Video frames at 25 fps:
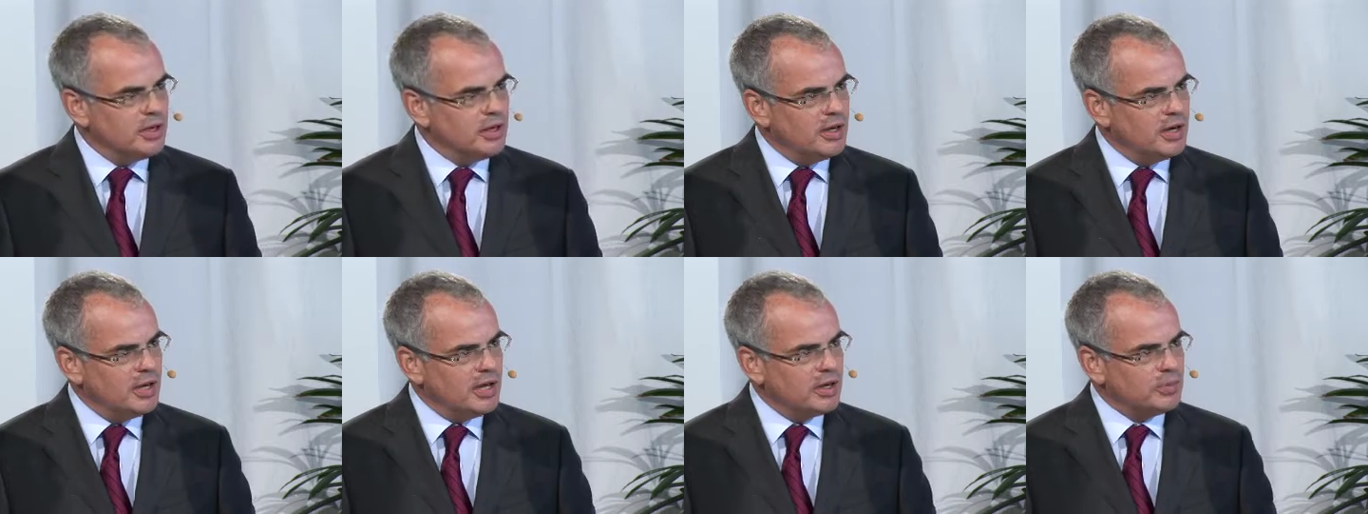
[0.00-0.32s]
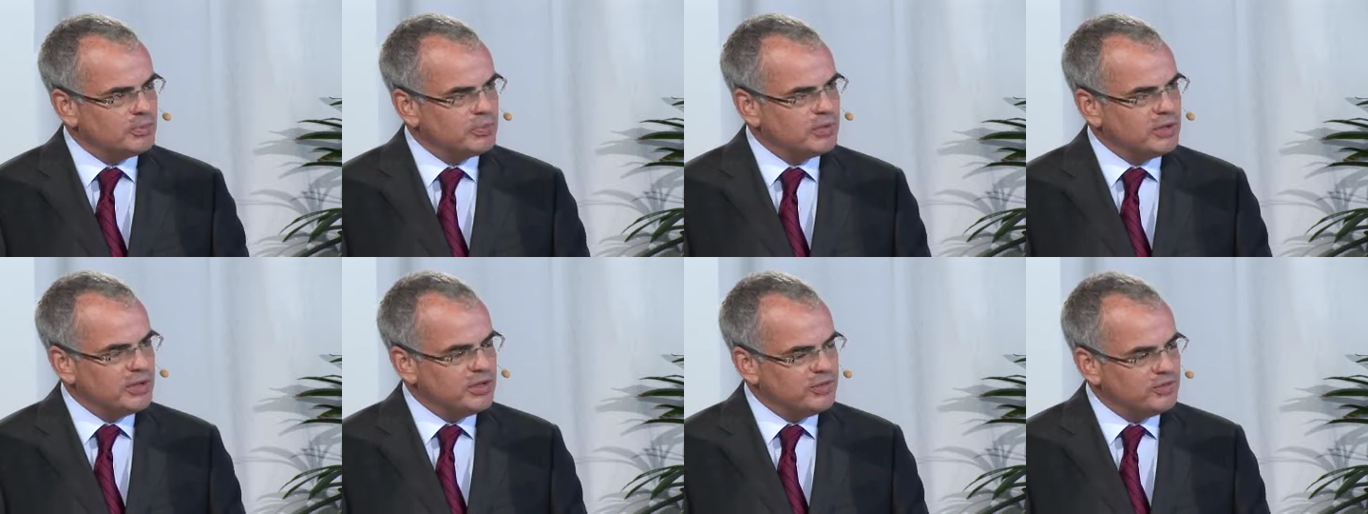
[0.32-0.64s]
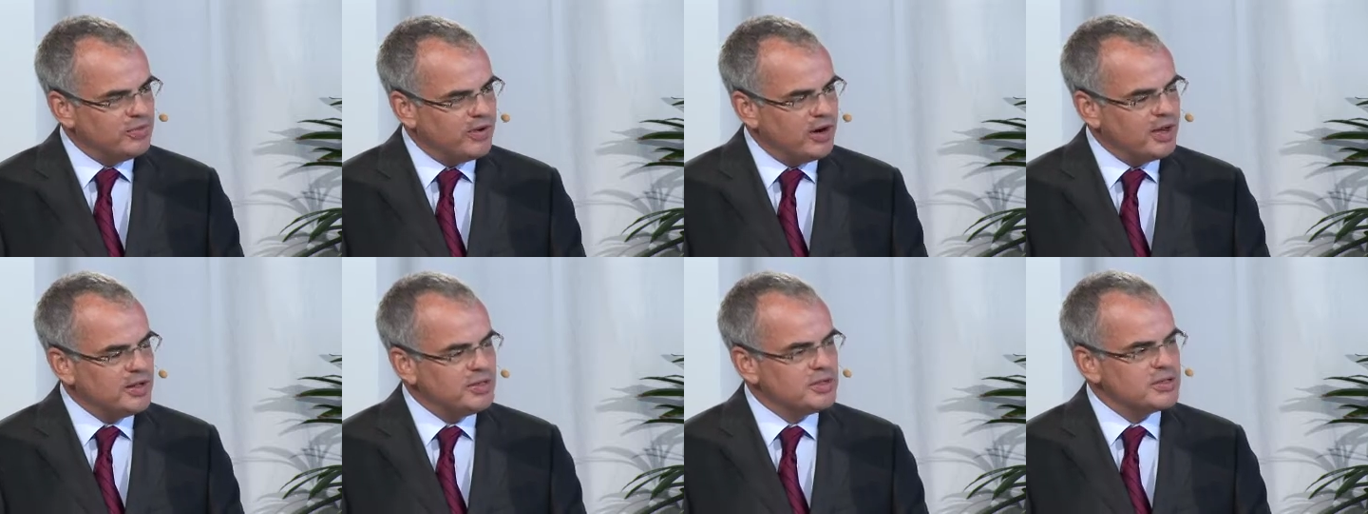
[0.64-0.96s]
and we
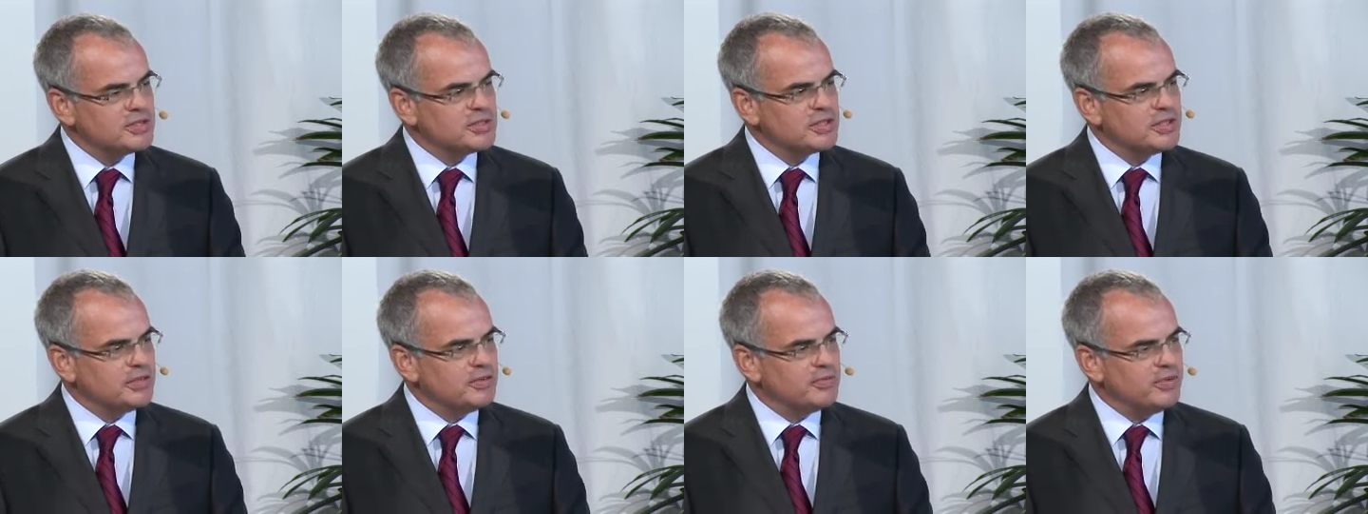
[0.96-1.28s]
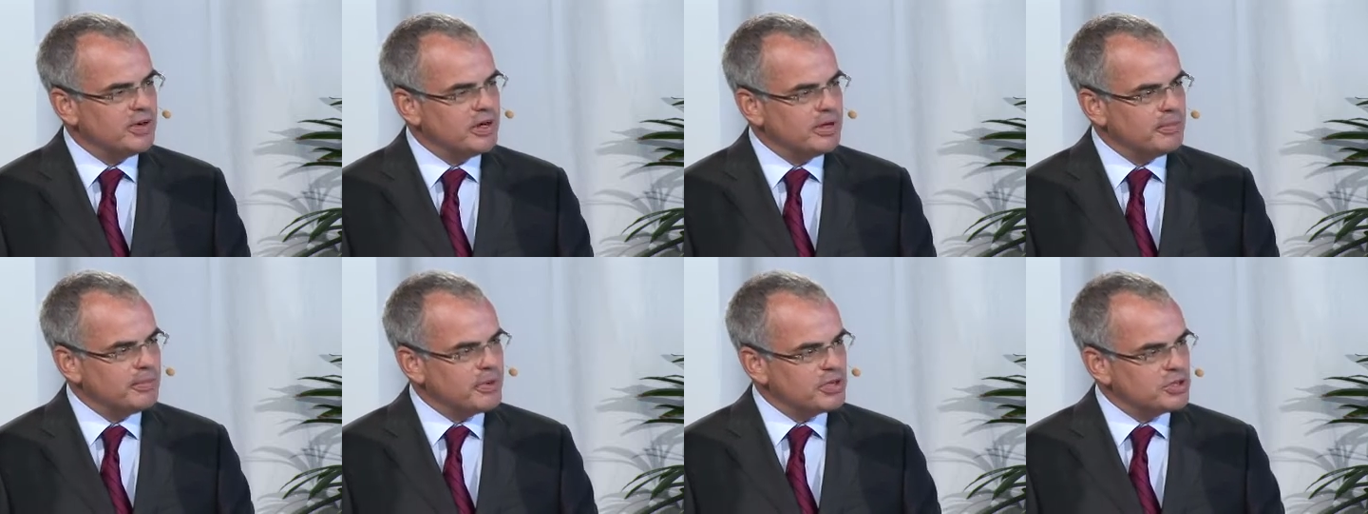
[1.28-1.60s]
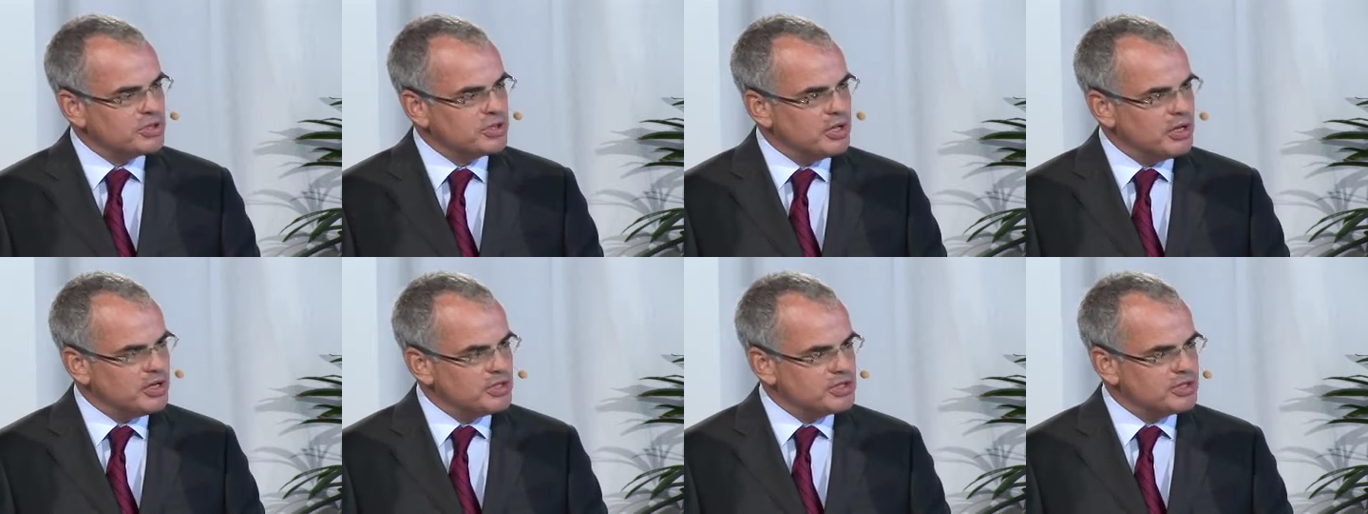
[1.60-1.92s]
define this in a very much
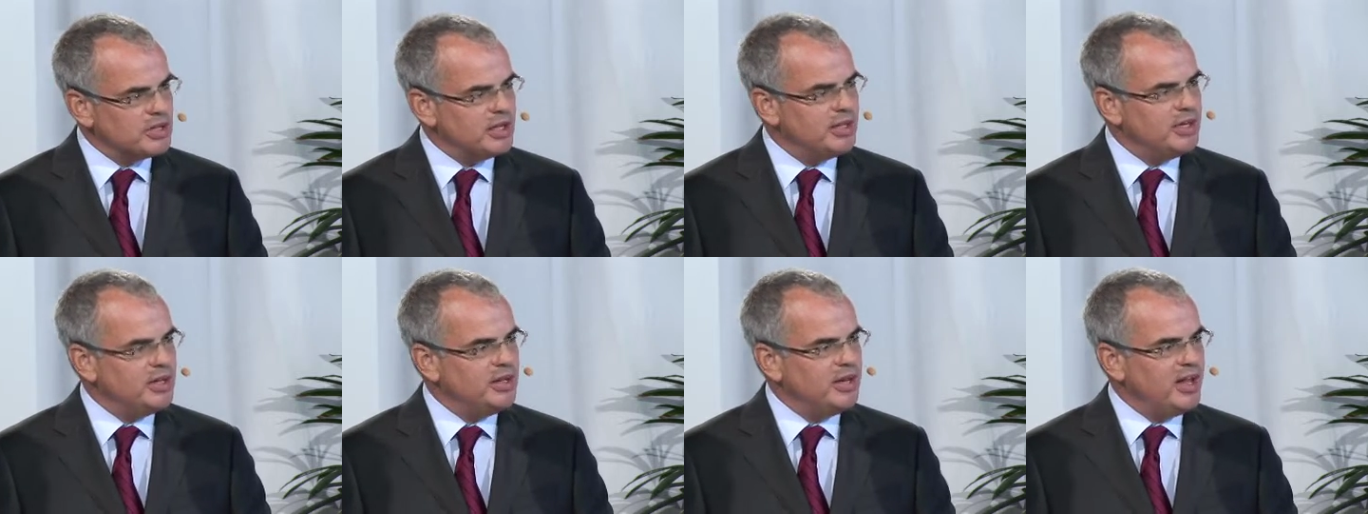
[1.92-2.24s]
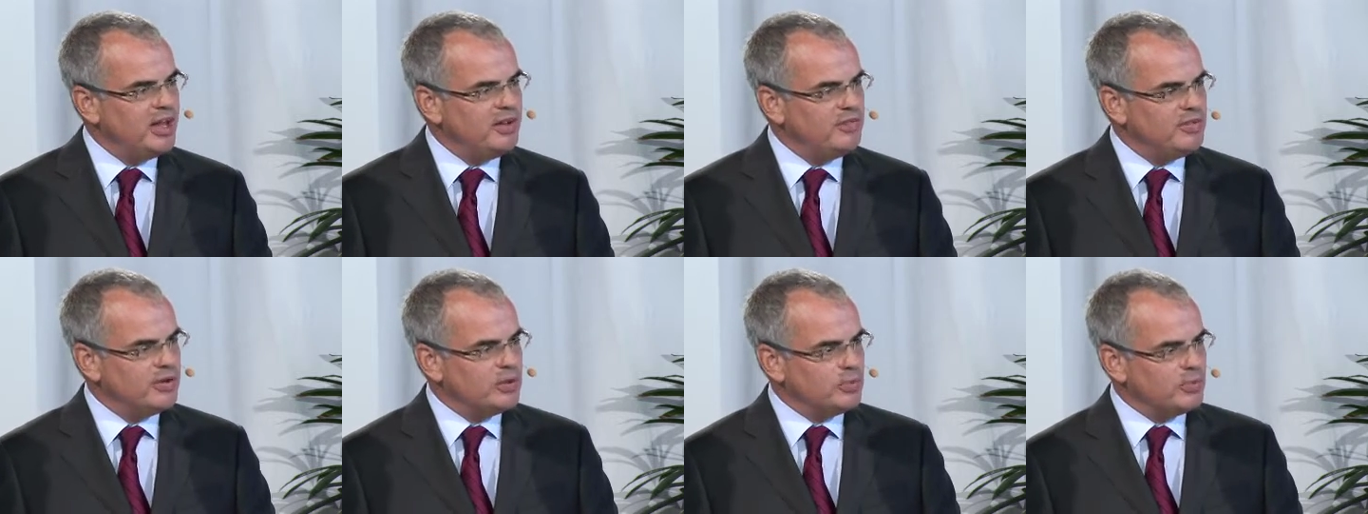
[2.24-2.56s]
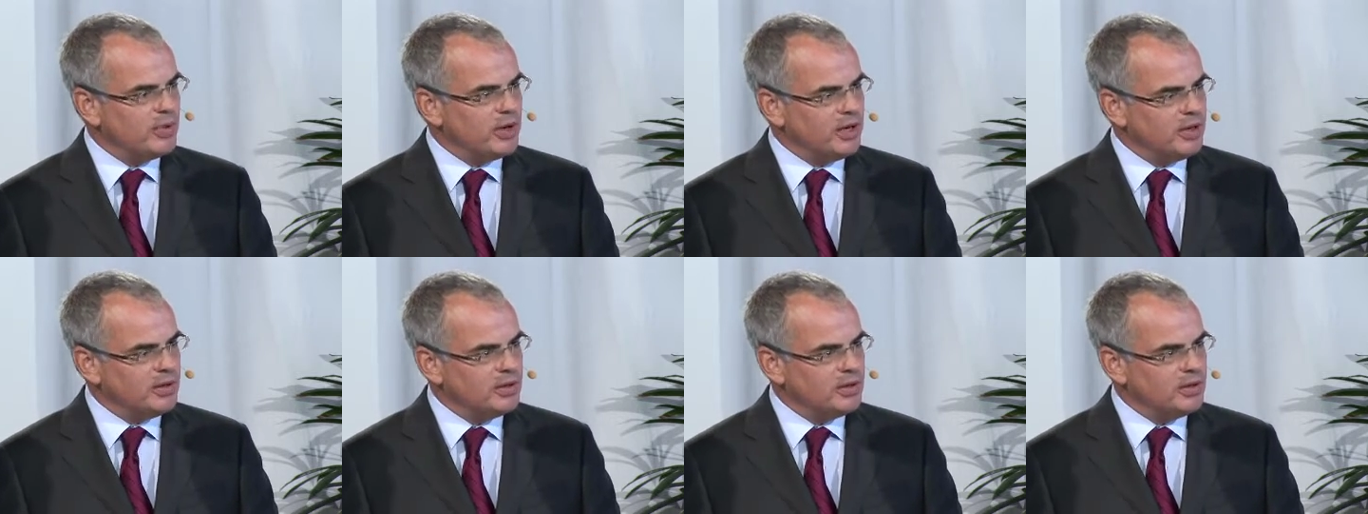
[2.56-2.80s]
Scandinavian way.